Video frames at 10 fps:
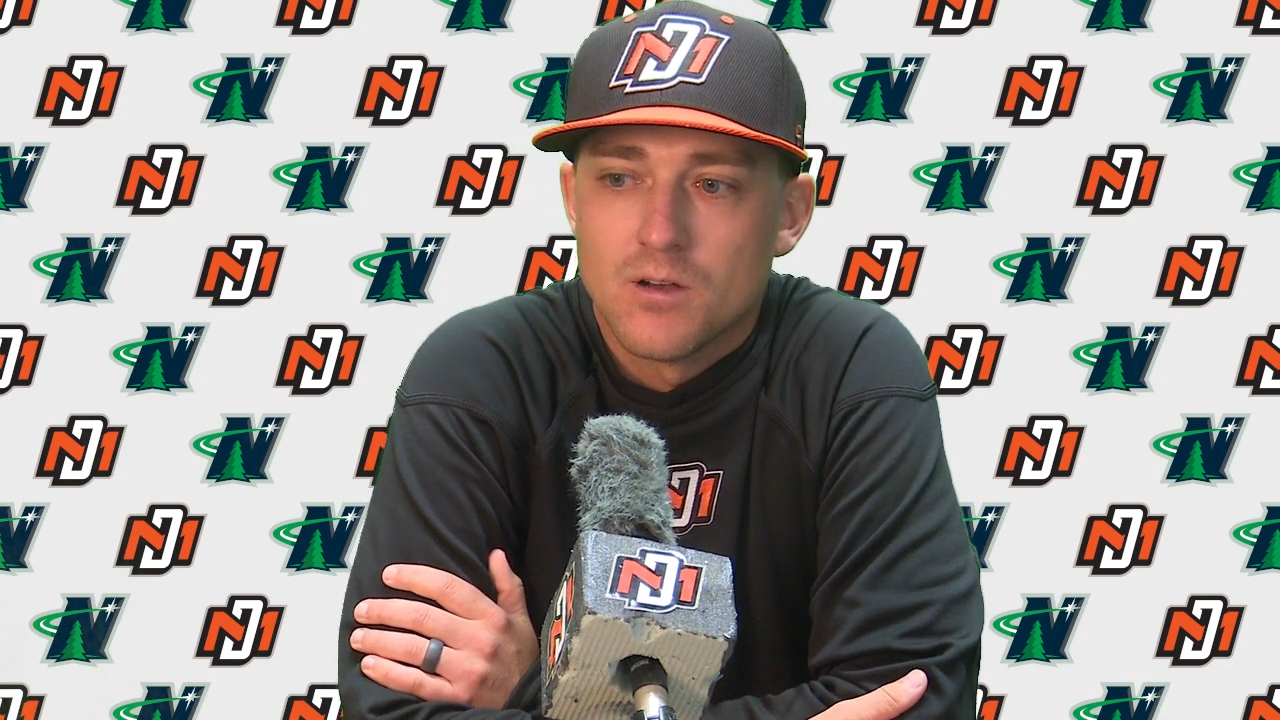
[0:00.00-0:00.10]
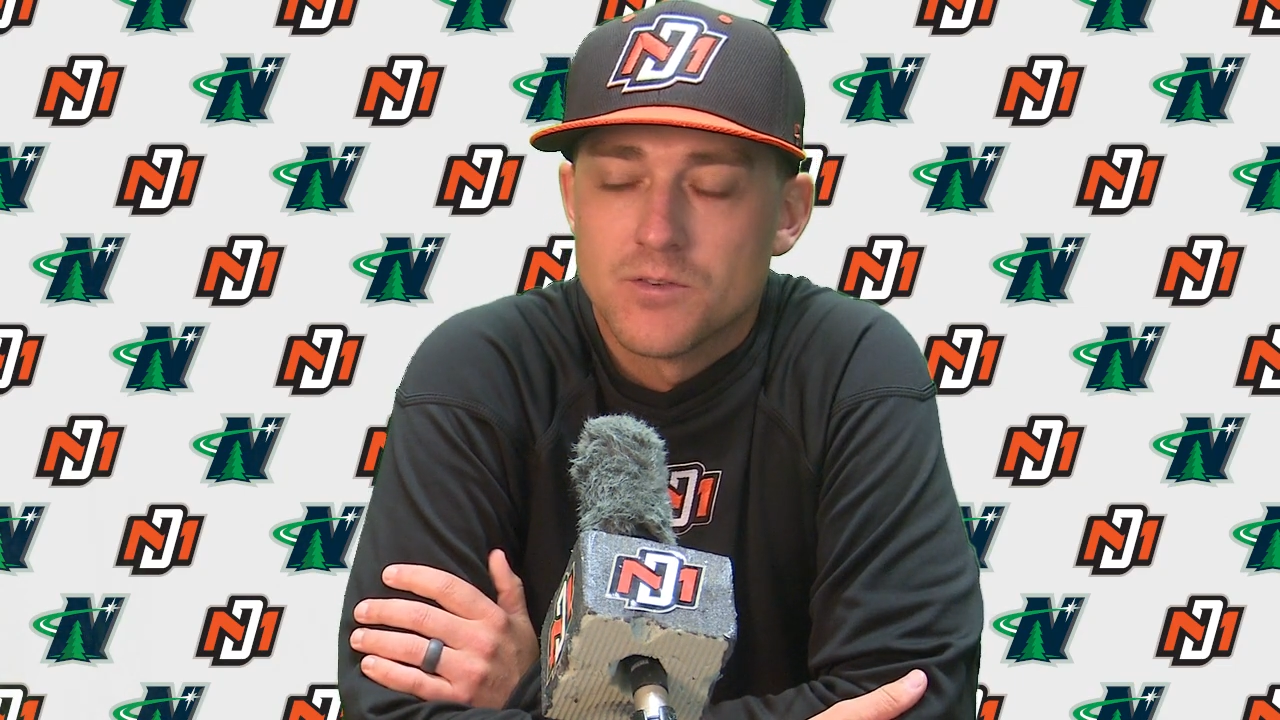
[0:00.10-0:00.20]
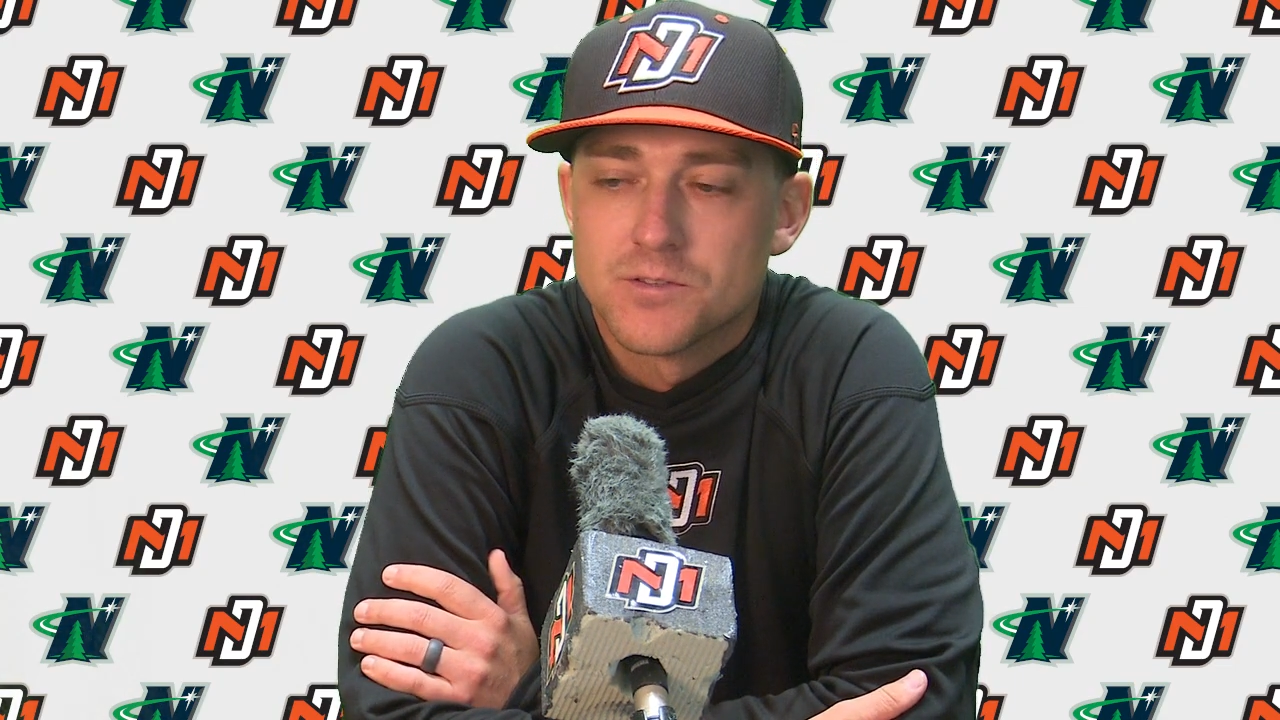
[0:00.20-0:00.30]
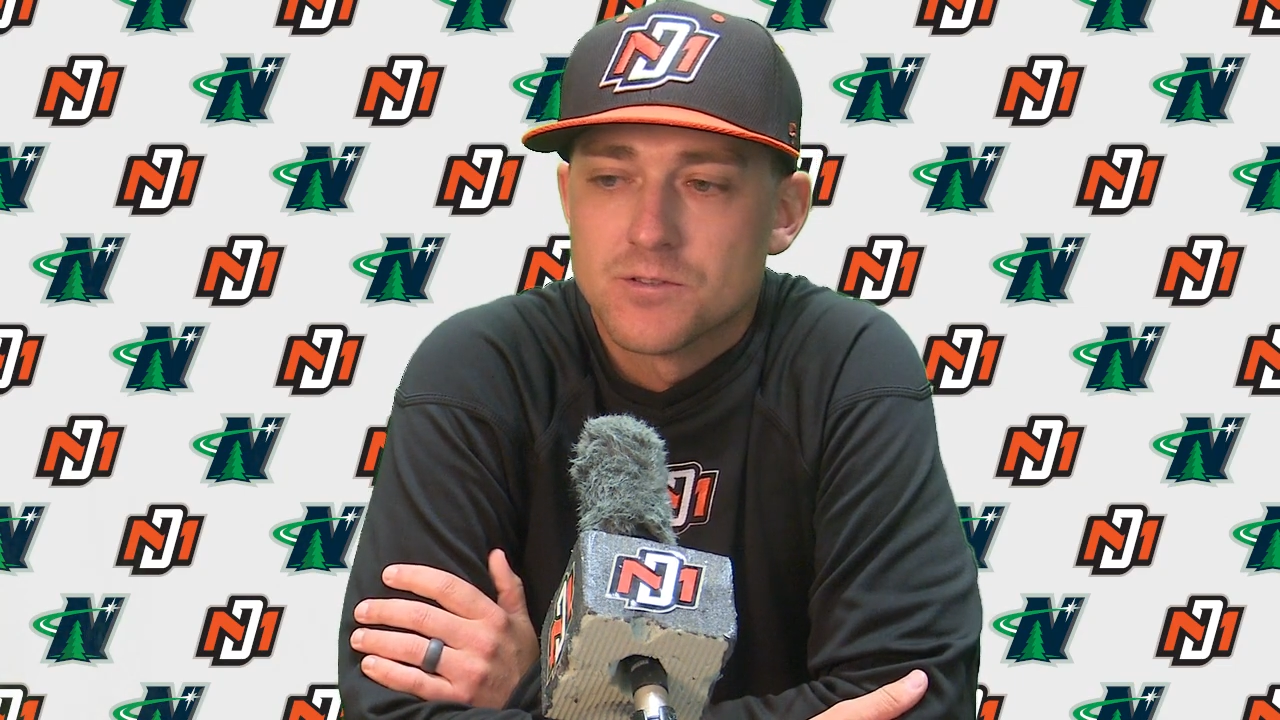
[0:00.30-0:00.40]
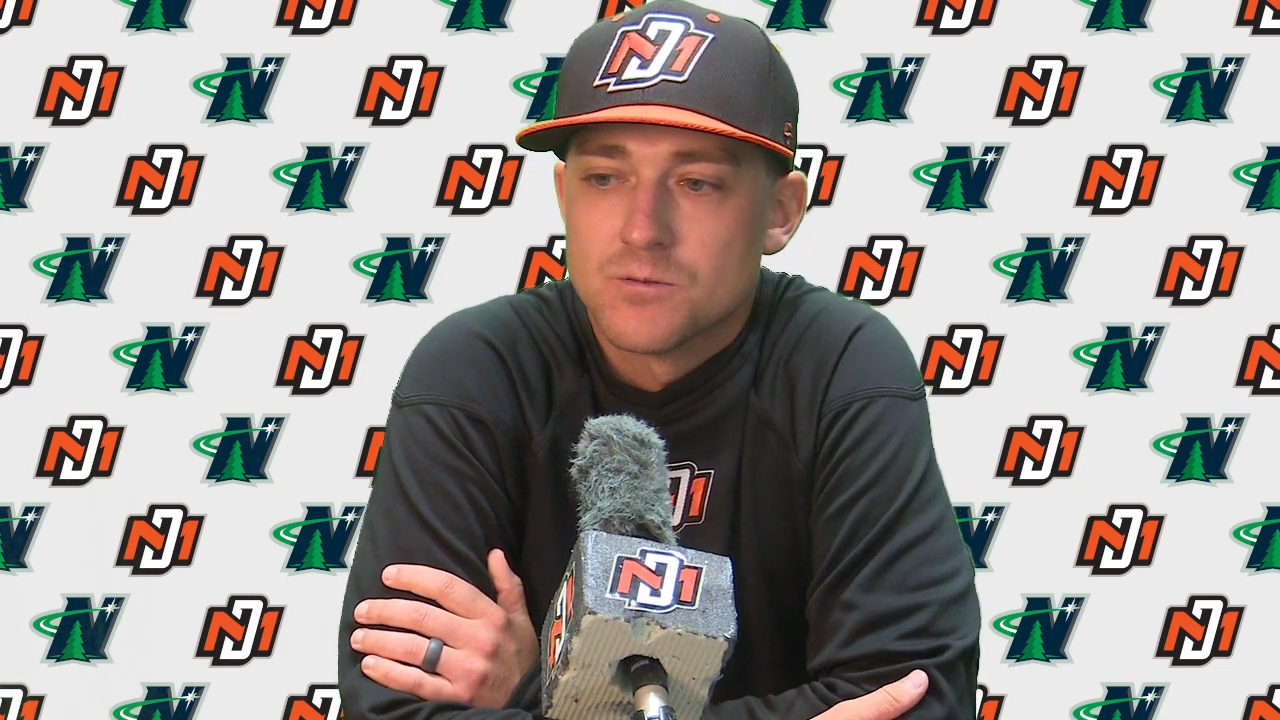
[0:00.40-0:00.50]

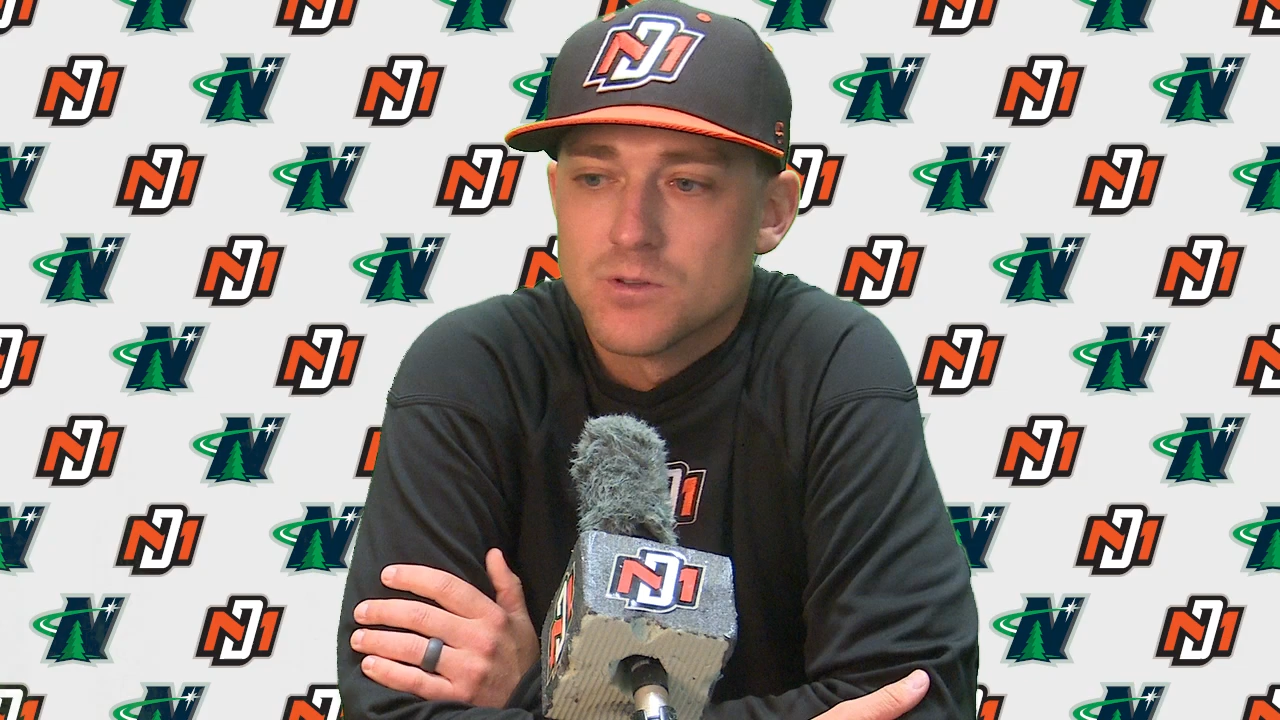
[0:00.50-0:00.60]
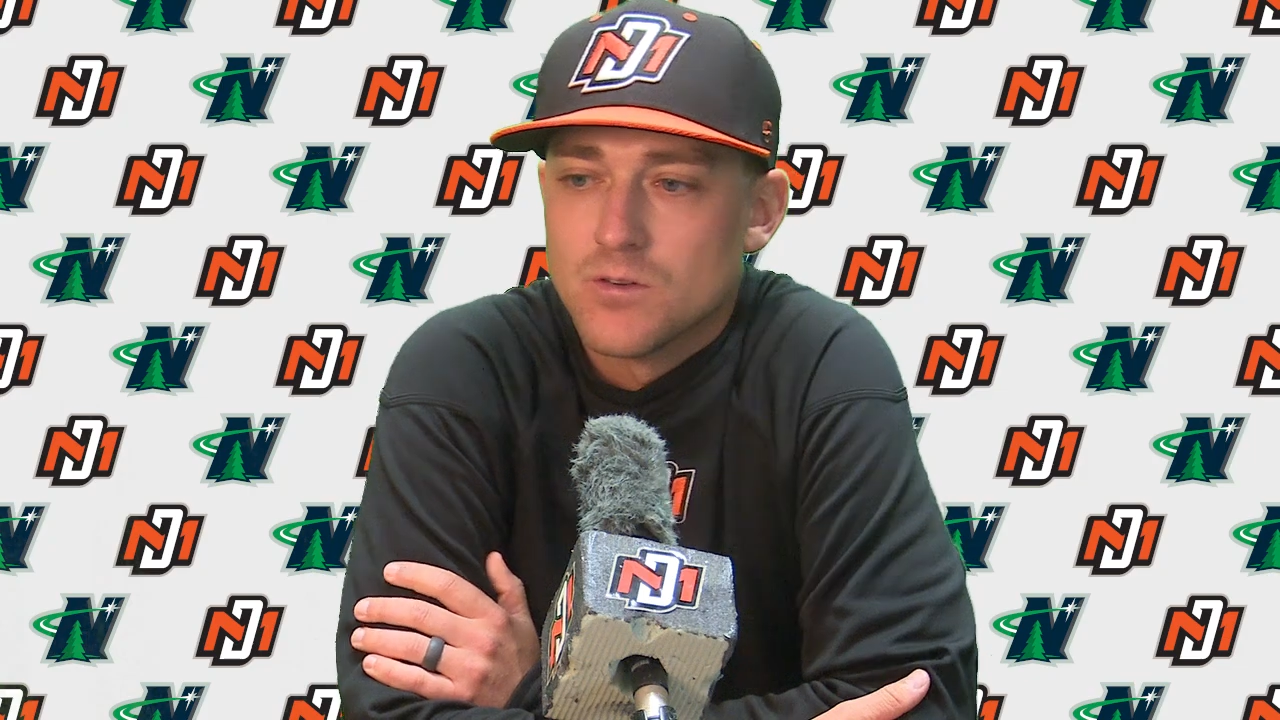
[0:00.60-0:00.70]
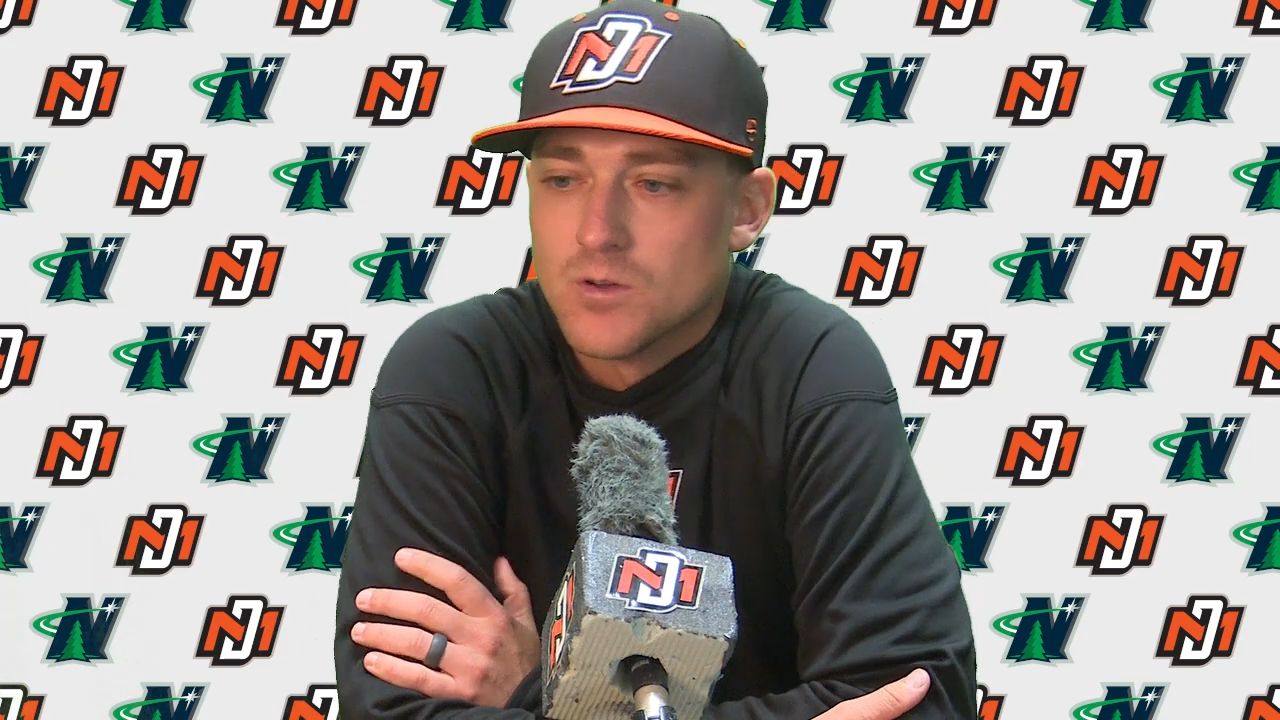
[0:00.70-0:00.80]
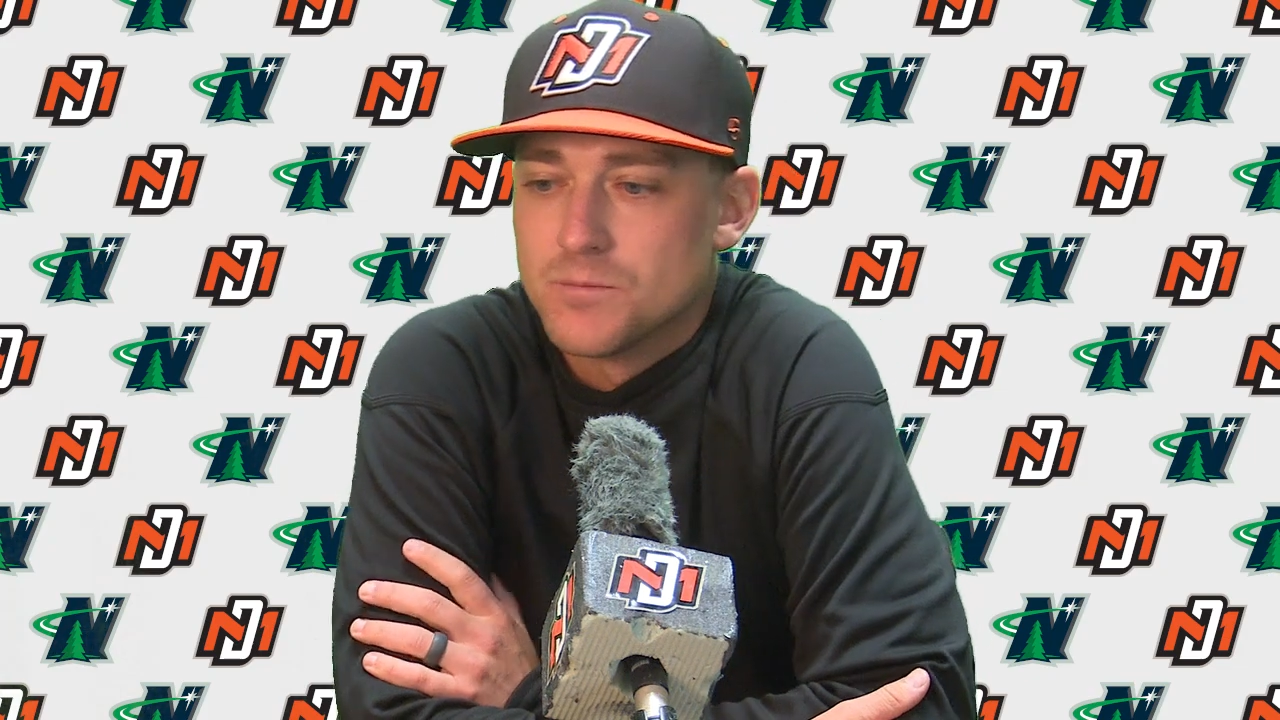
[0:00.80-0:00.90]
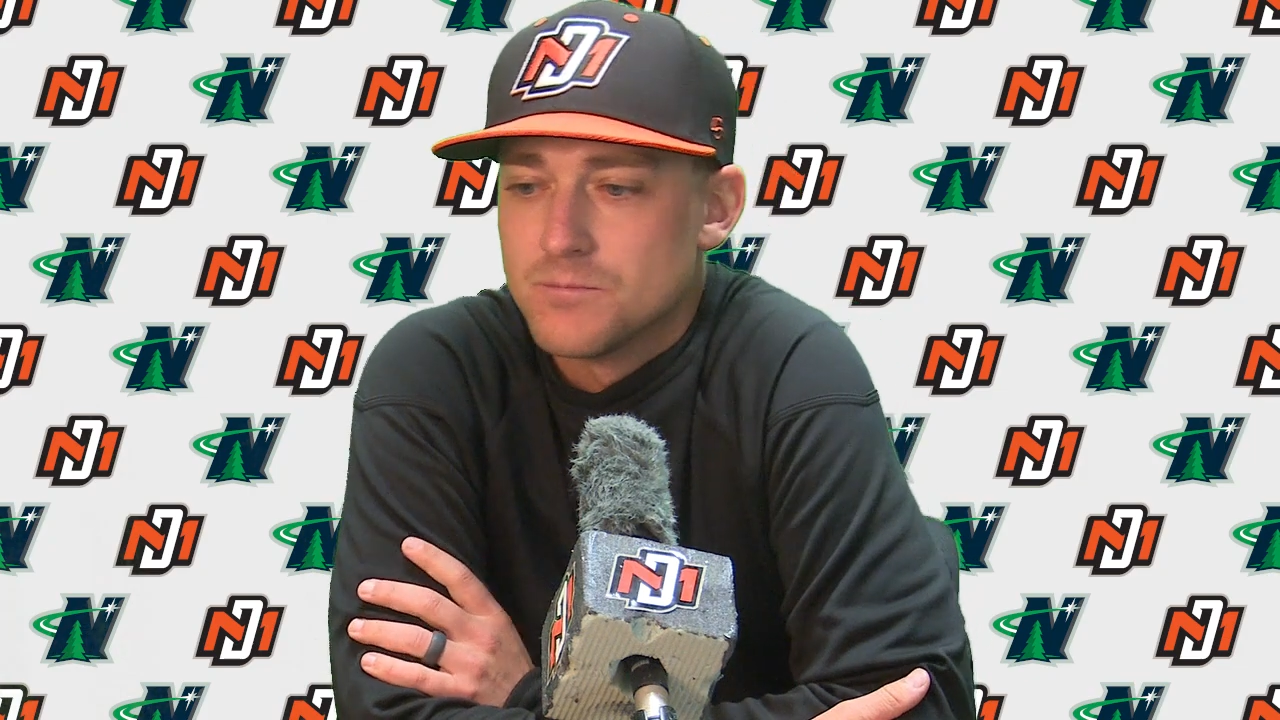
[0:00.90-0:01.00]
Obviously, we
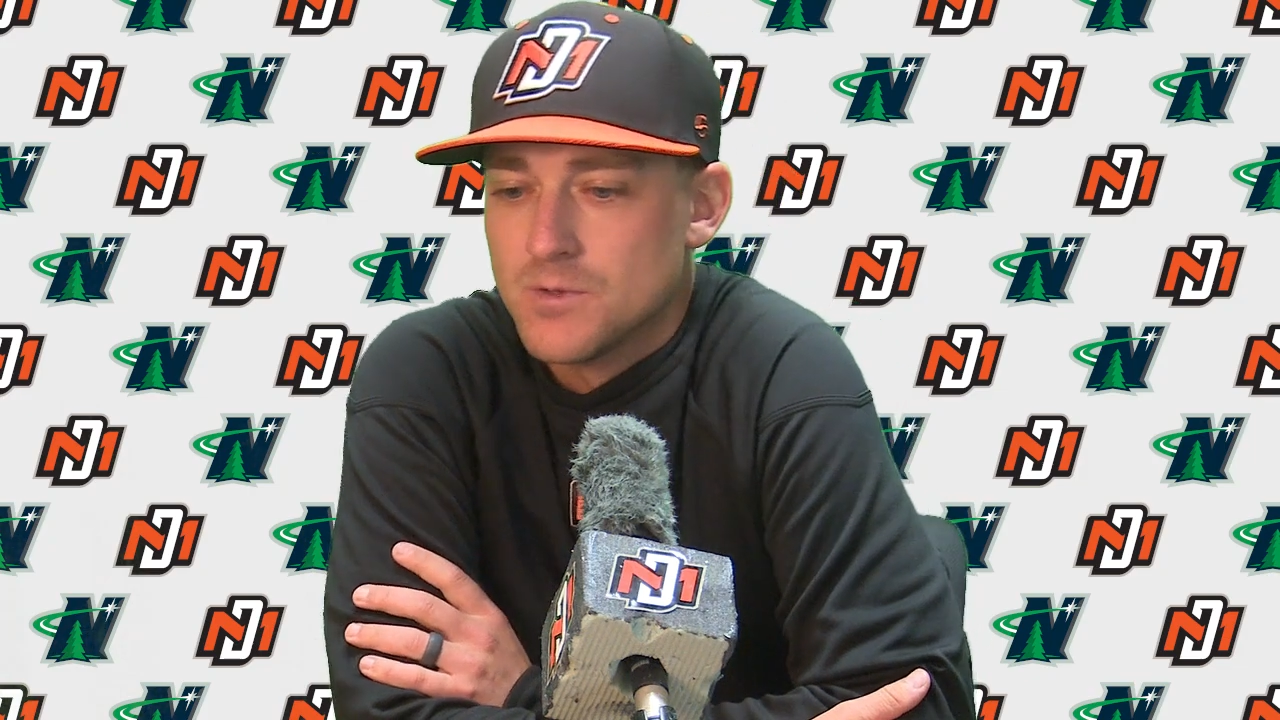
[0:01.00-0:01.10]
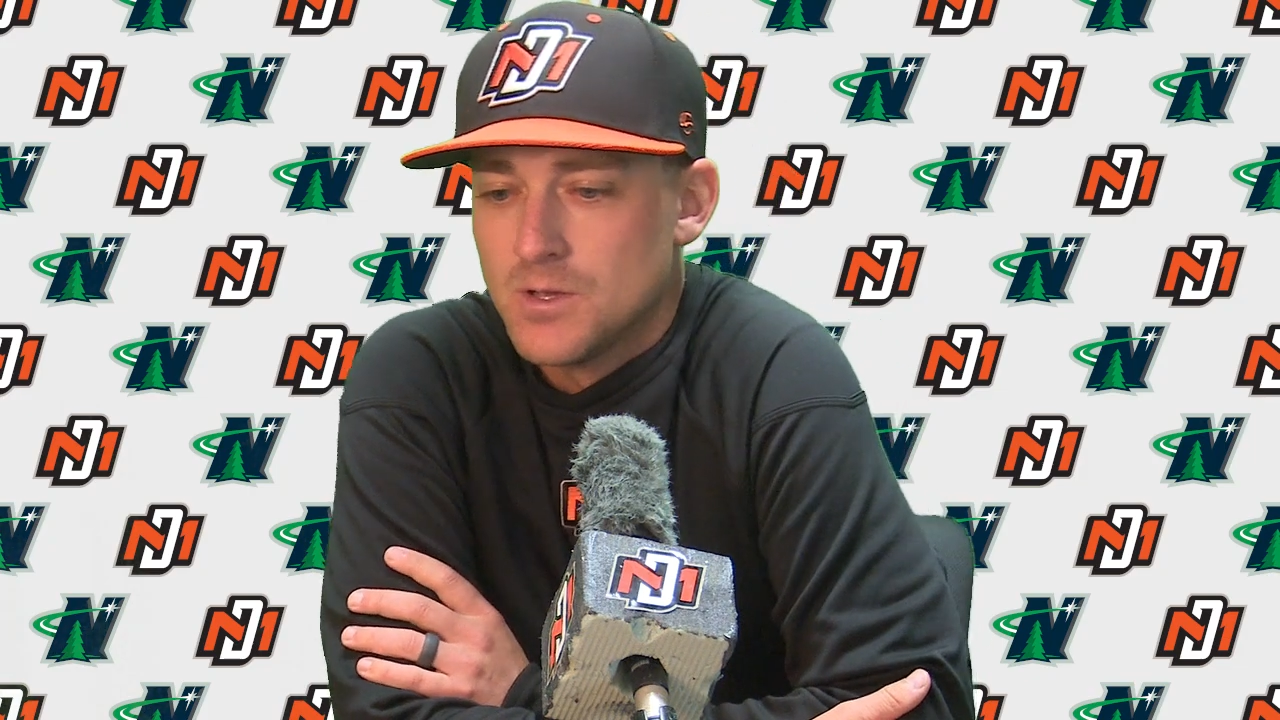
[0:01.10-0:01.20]
gave up